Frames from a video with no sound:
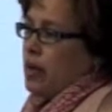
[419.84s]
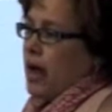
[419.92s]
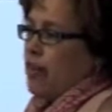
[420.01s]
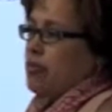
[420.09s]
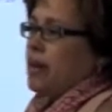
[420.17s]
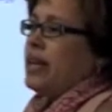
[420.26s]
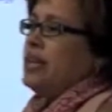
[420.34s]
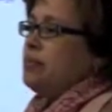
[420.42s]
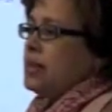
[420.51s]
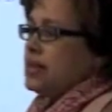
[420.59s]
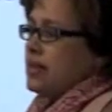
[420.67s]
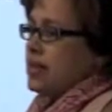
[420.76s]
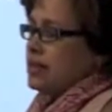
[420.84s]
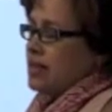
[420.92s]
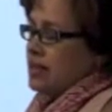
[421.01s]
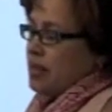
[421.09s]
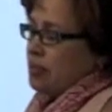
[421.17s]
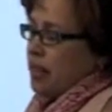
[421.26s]
I've mainly
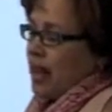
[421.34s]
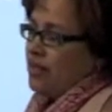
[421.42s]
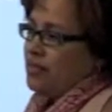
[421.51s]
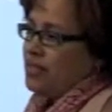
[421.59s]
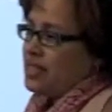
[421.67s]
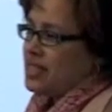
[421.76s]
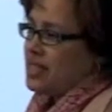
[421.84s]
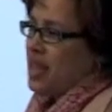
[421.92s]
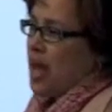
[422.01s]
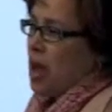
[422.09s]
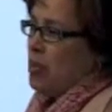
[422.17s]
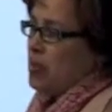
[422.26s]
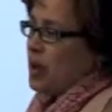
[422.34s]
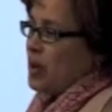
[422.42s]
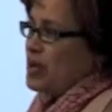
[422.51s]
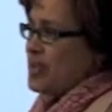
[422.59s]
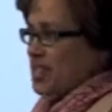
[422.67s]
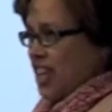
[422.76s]
mislisted the benefits
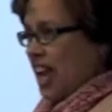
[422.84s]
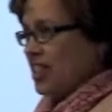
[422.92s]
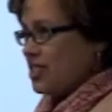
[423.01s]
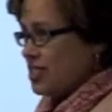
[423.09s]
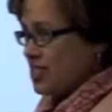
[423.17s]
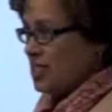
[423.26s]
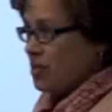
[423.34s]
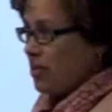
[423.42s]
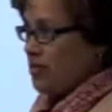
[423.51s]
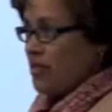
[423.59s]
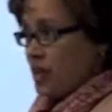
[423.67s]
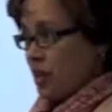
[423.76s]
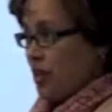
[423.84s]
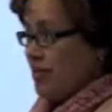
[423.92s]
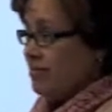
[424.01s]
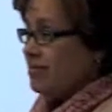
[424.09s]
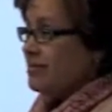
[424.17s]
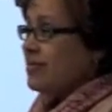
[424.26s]
because the challenges were few,
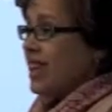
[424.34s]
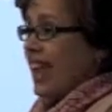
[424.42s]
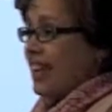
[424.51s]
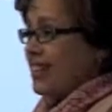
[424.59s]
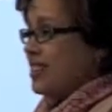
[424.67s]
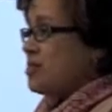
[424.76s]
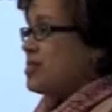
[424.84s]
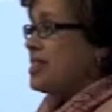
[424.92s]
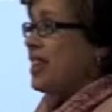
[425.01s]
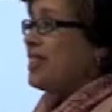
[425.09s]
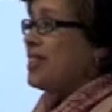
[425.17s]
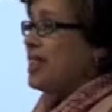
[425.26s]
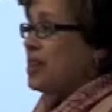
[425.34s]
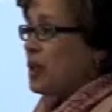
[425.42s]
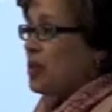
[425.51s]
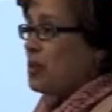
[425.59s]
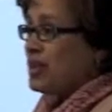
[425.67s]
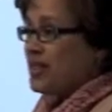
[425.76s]
and there nothing that we
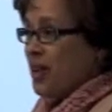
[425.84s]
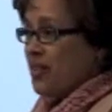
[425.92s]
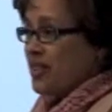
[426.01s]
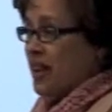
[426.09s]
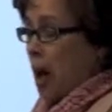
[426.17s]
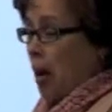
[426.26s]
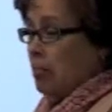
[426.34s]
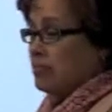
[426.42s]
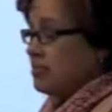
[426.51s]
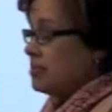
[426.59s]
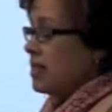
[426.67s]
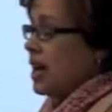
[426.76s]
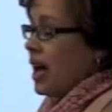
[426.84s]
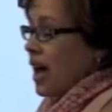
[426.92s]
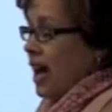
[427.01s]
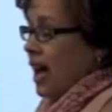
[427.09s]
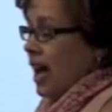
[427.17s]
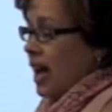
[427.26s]
couldn't overcome.
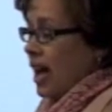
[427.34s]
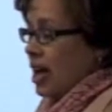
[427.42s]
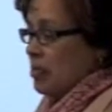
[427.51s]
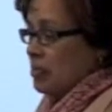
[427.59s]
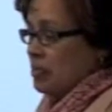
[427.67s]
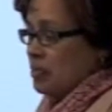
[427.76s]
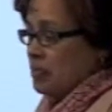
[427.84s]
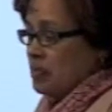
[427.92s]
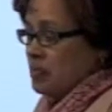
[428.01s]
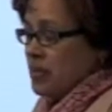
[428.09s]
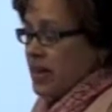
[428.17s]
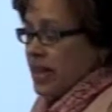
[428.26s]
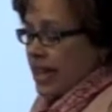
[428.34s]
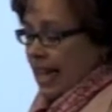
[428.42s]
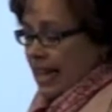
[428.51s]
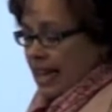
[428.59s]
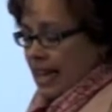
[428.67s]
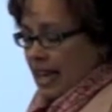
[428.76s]
And
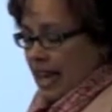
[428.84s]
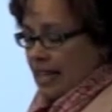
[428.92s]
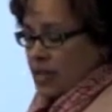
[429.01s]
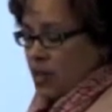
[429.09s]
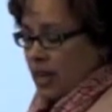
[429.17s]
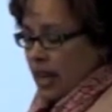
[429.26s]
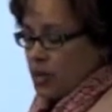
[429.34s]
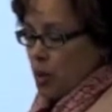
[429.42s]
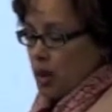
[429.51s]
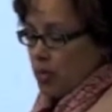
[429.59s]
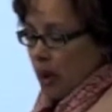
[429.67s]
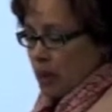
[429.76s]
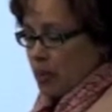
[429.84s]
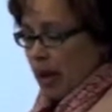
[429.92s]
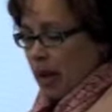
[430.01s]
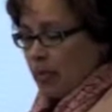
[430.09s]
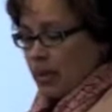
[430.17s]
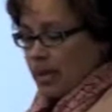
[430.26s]
when I talk about
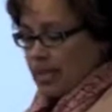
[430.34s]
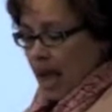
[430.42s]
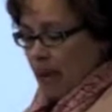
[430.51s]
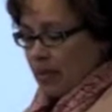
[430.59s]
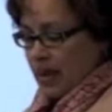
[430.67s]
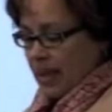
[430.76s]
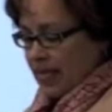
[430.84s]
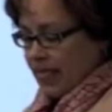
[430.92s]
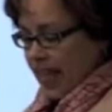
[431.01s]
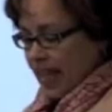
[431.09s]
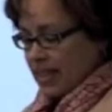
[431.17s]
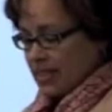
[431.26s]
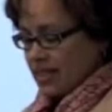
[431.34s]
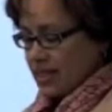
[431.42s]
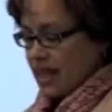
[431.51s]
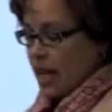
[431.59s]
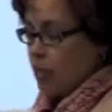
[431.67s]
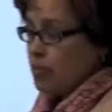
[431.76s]
paperless, I mean that
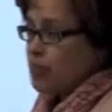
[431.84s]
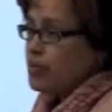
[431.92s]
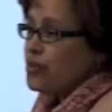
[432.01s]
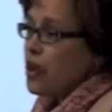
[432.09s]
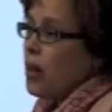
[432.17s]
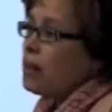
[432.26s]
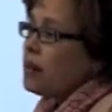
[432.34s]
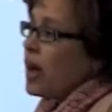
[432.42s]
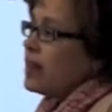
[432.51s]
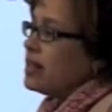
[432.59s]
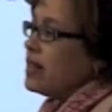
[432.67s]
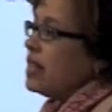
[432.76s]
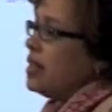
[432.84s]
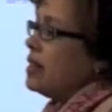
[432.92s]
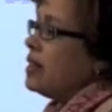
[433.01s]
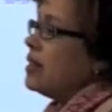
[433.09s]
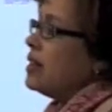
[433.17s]
from the